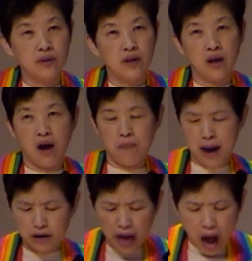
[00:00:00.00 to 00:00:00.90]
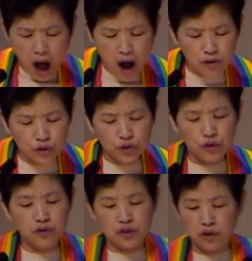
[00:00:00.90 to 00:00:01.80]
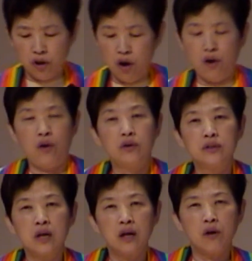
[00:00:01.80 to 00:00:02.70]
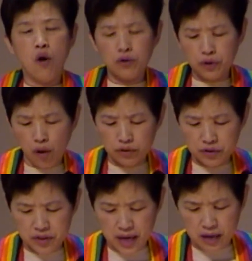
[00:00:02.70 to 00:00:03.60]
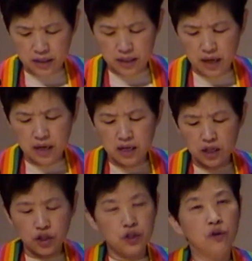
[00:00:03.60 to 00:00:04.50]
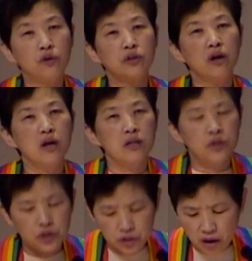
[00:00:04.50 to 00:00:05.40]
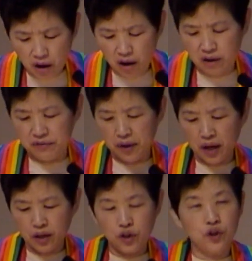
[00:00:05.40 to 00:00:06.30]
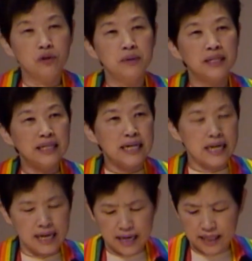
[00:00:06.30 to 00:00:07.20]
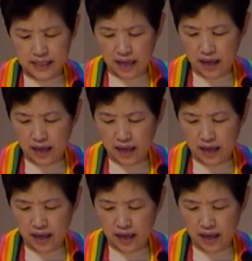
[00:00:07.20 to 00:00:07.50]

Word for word: about how to use the law, all those things should serve human needs